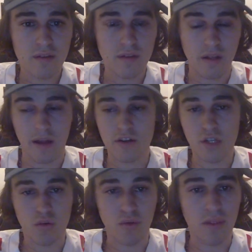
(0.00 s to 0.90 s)
the Niners did
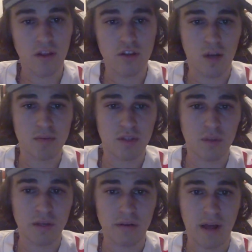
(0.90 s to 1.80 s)
a really good job slowing
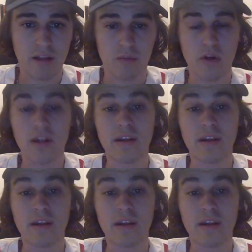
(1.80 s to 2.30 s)
down Kyler Murray.